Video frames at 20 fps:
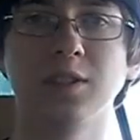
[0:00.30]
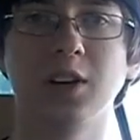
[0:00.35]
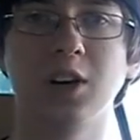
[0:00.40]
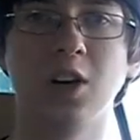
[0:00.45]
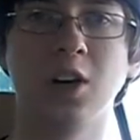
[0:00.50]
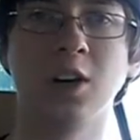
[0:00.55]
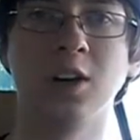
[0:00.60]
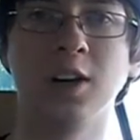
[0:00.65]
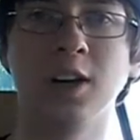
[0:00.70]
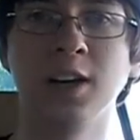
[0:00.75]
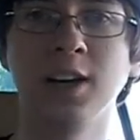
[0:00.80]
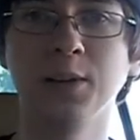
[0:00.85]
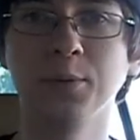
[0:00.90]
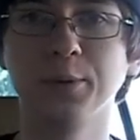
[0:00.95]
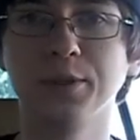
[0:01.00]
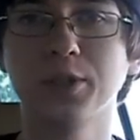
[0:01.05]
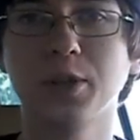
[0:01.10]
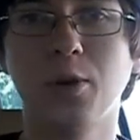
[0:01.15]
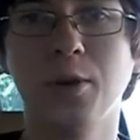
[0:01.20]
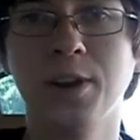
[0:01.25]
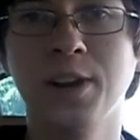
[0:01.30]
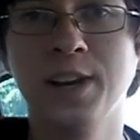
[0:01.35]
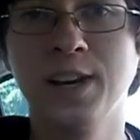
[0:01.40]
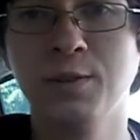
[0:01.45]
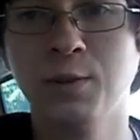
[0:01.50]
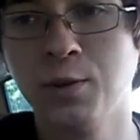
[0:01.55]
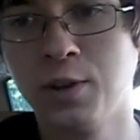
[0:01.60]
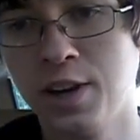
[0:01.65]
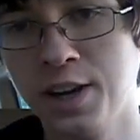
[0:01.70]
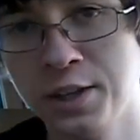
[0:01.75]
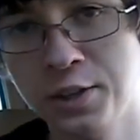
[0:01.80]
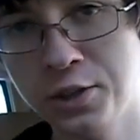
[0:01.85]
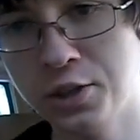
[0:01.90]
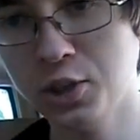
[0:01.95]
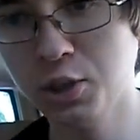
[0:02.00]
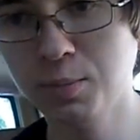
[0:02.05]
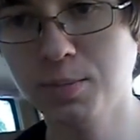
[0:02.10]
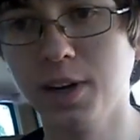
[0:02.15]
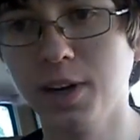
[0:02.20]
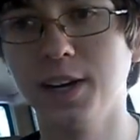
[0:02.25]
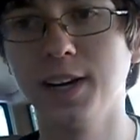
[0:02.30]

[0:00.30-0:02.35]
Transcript: Alright, what's going on everyone on YouTube?